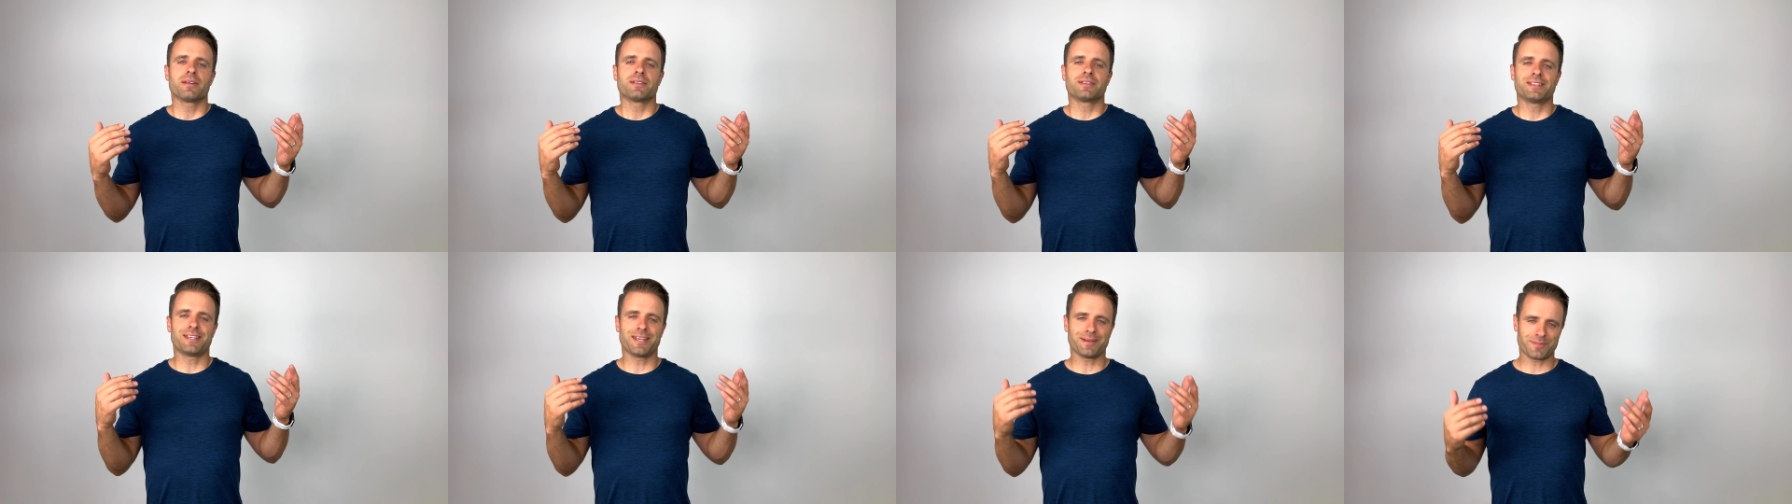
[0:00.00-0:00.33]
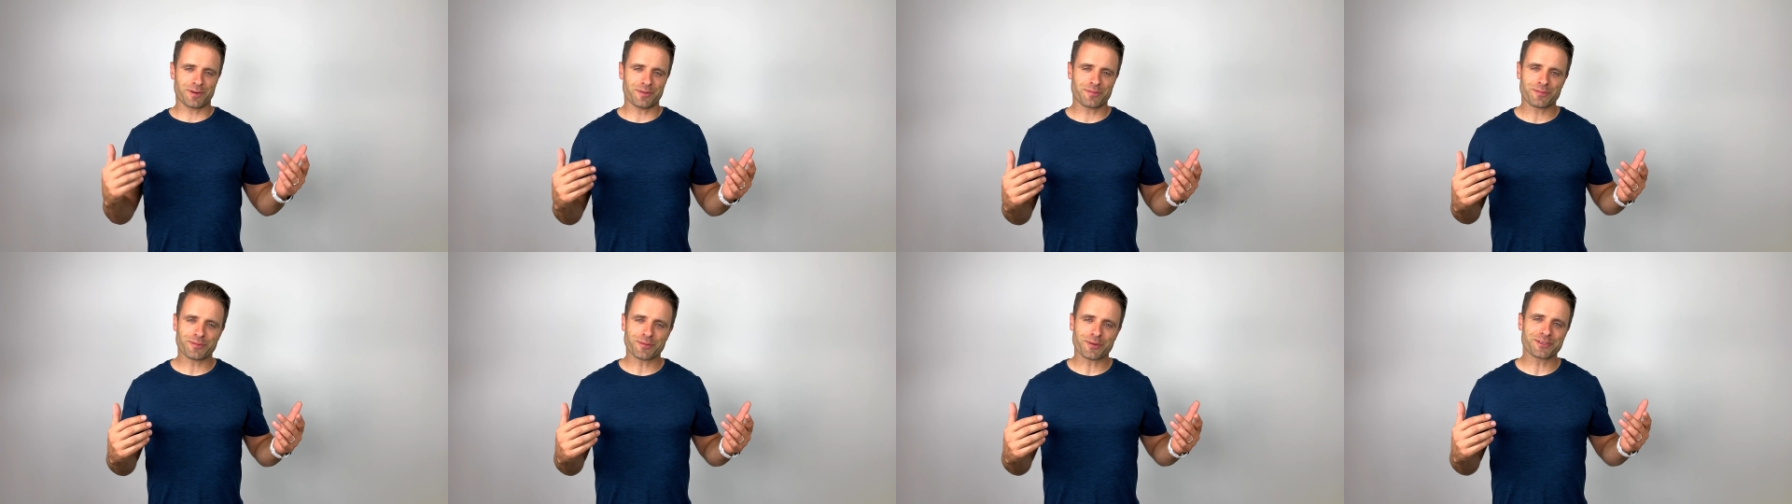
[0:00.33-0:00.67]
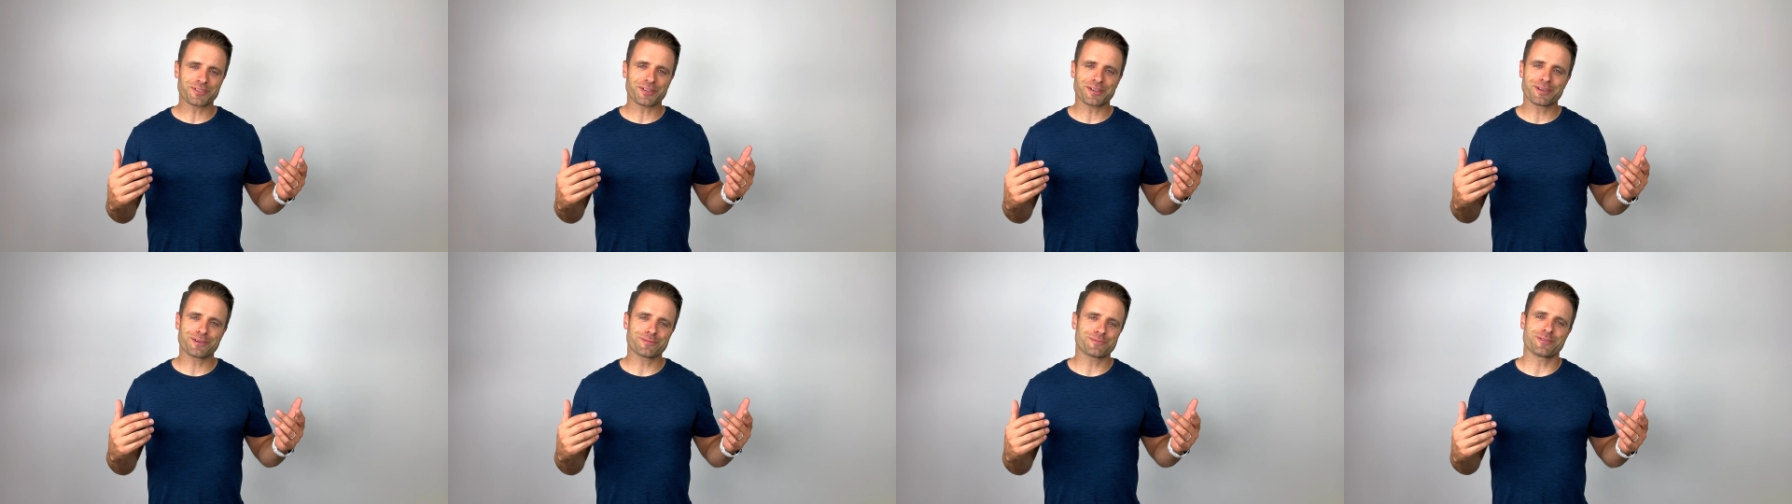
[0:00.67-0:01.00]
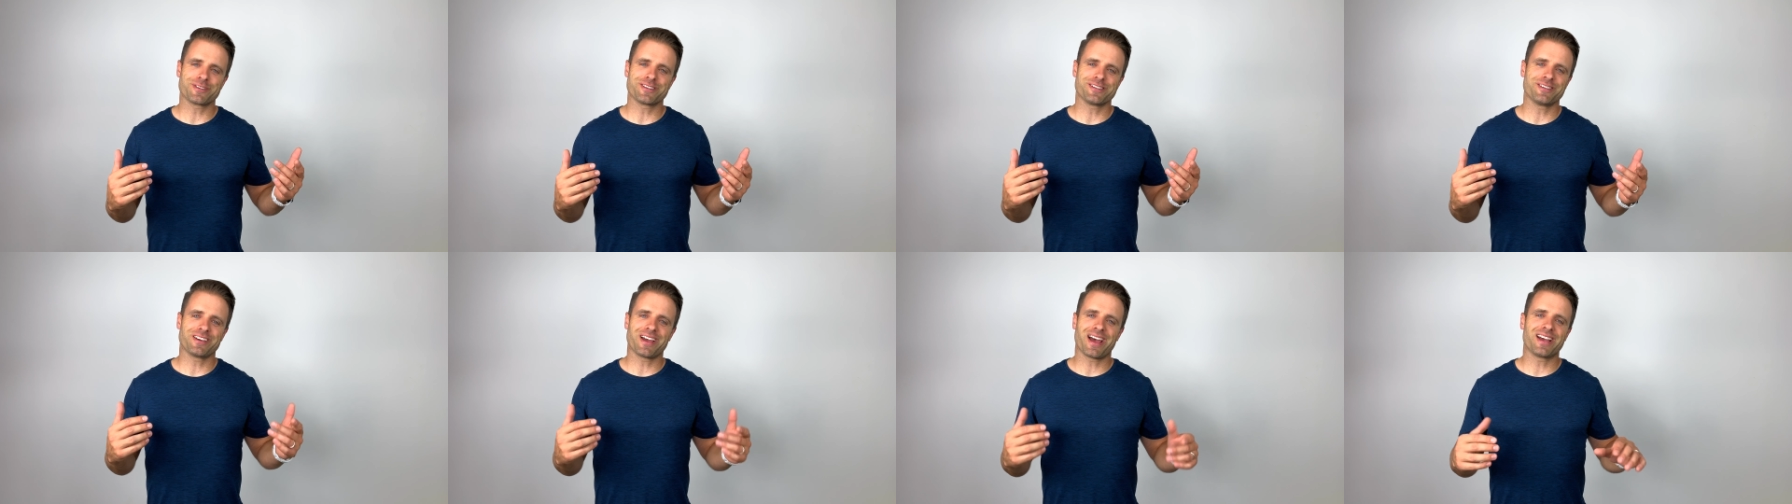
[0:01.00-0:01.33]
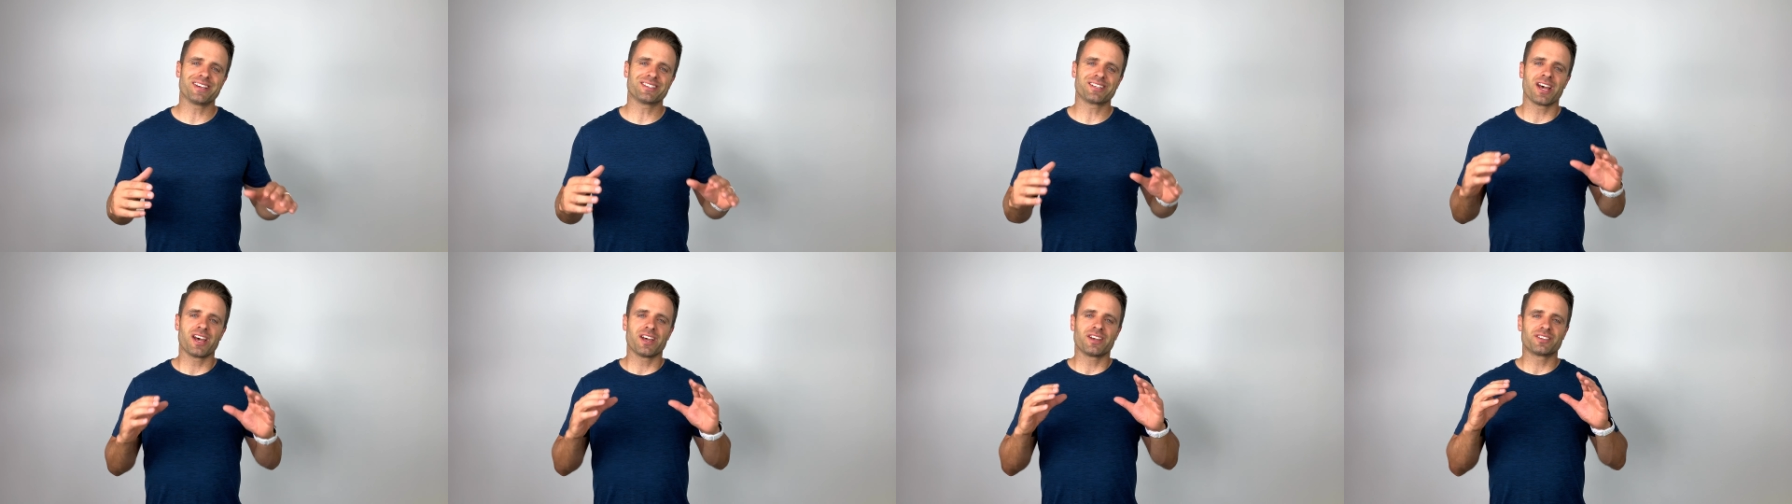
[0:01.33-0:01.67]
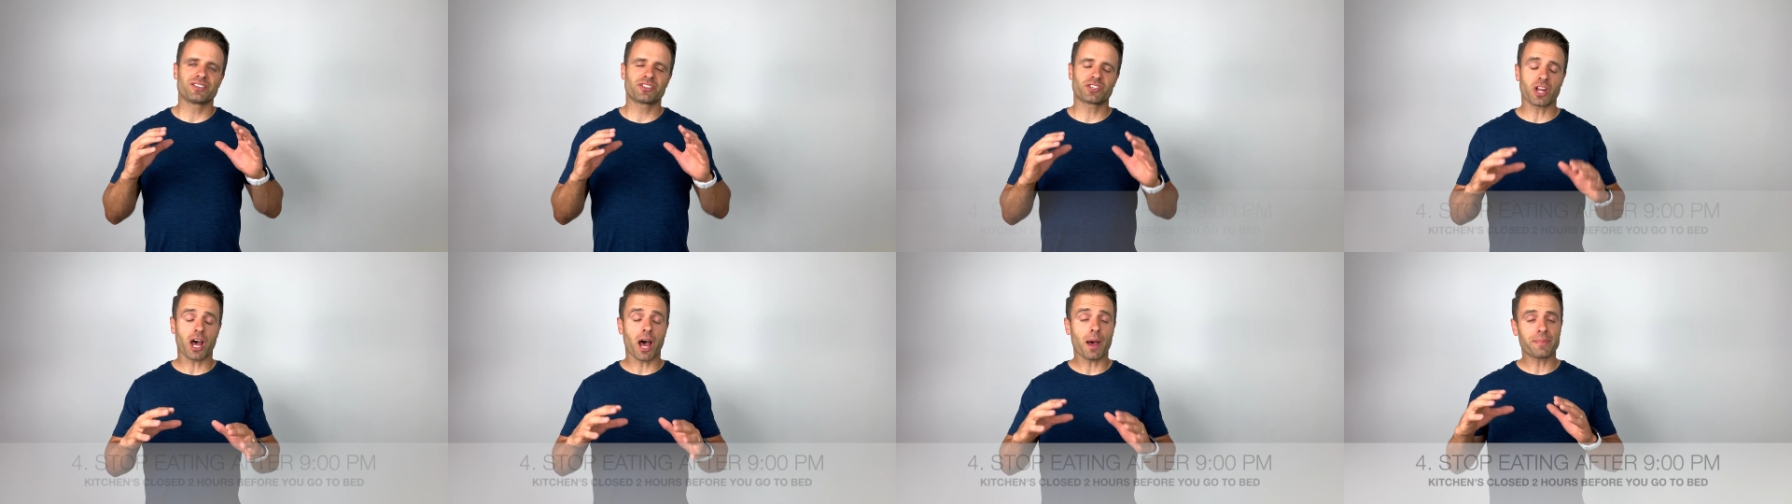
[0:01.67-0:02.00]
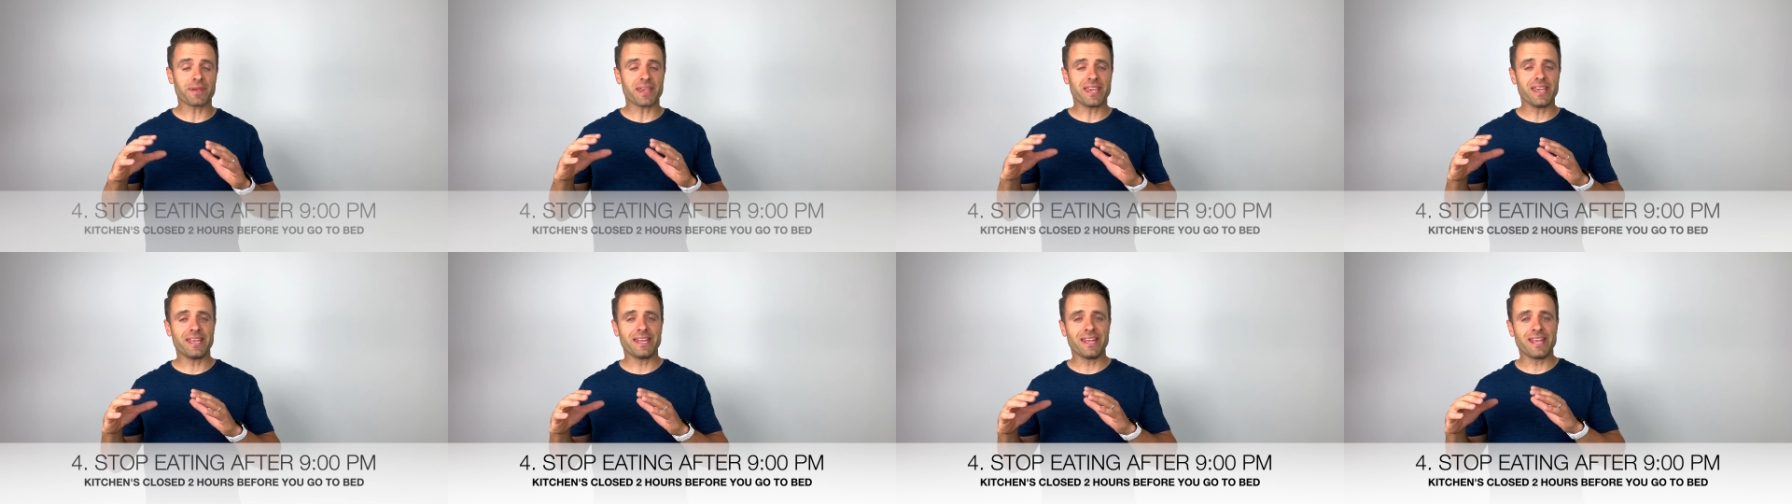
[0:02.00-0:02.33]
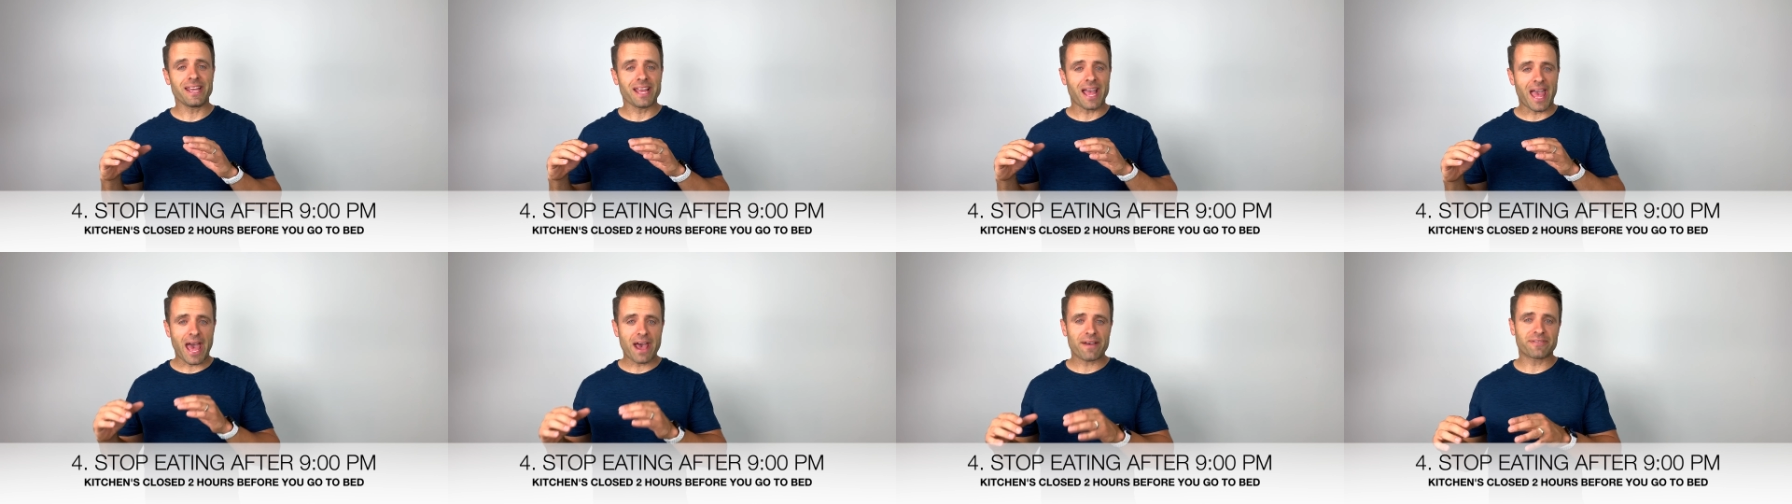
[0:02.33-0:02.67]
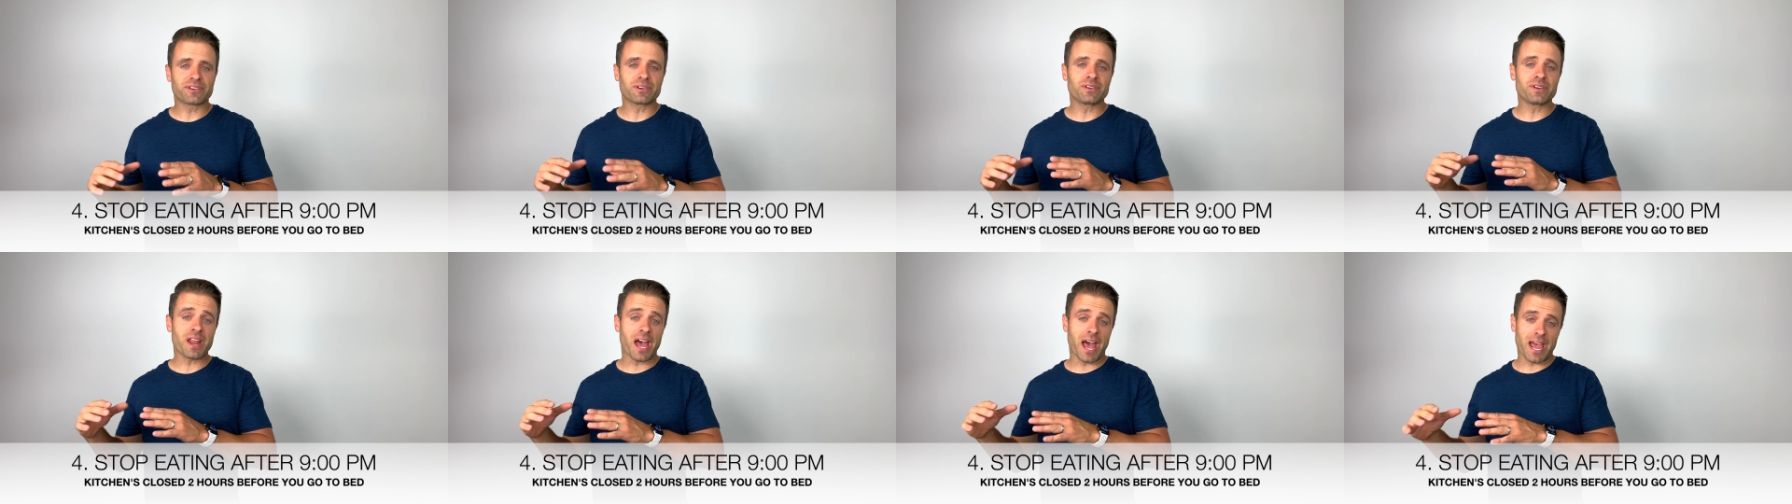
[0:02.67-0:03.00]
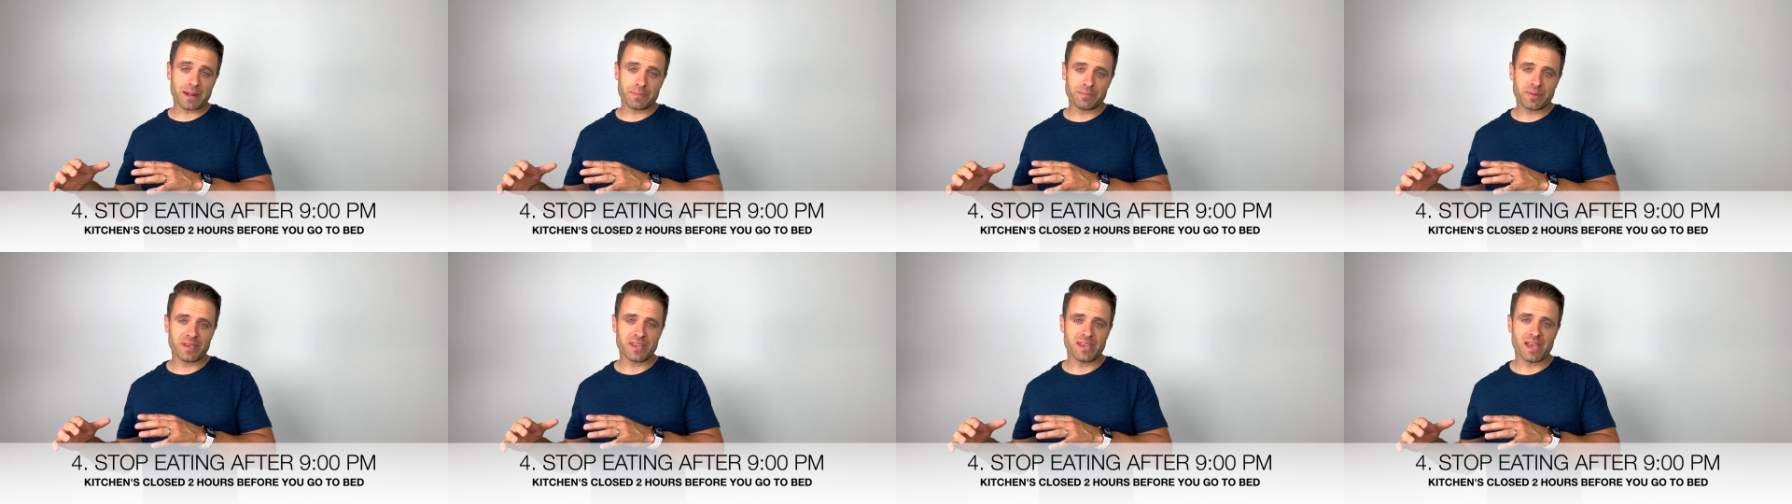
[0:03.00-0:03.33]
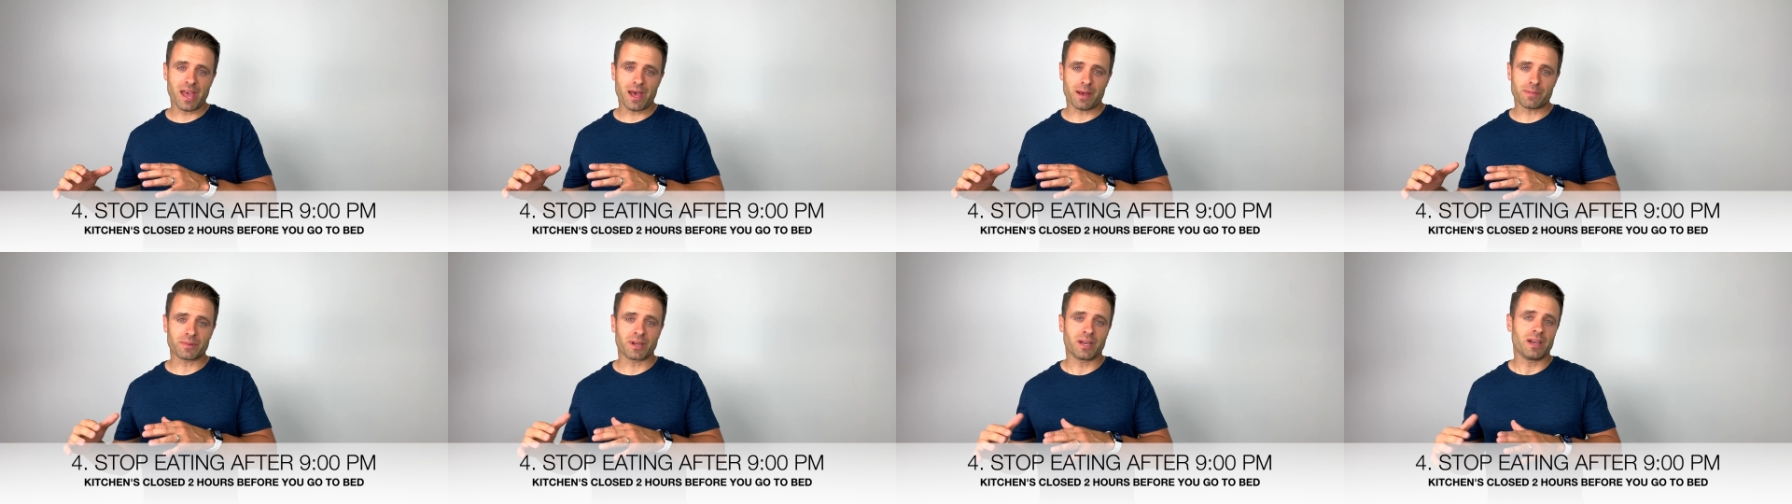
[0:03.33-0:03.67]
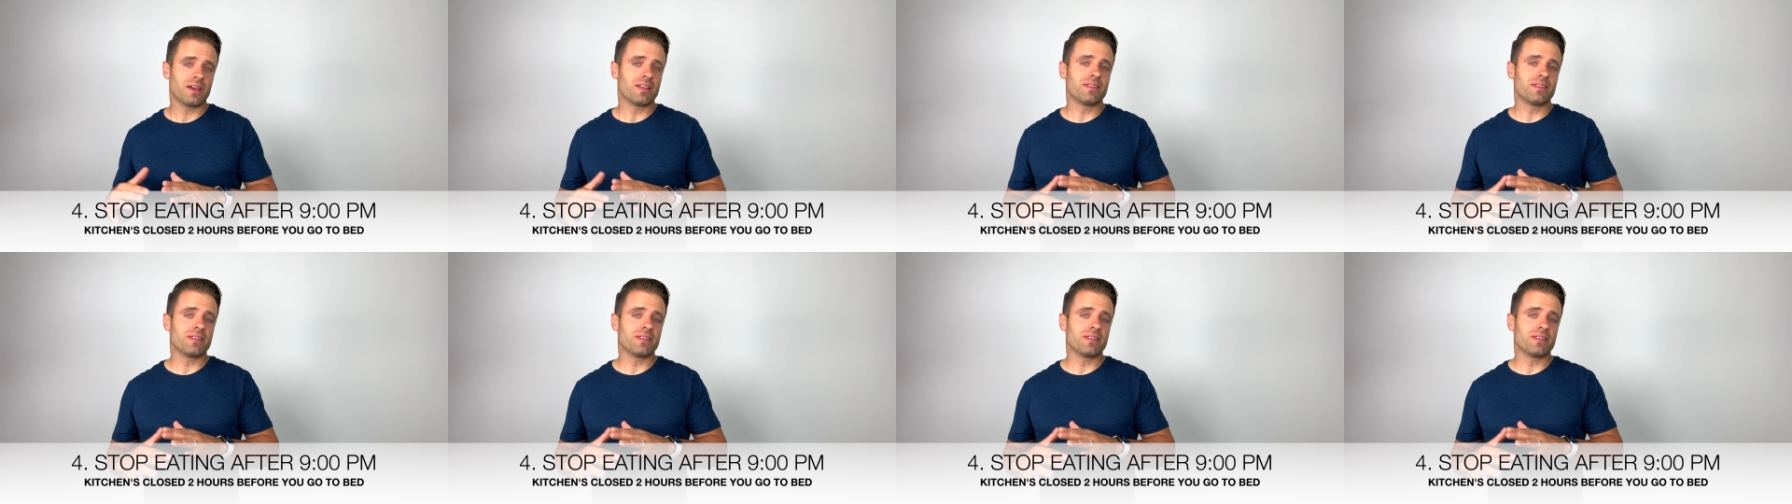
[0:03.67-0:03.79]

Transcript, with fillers: Tip number four is a good one, you guys. Stop eating after 9 p.m.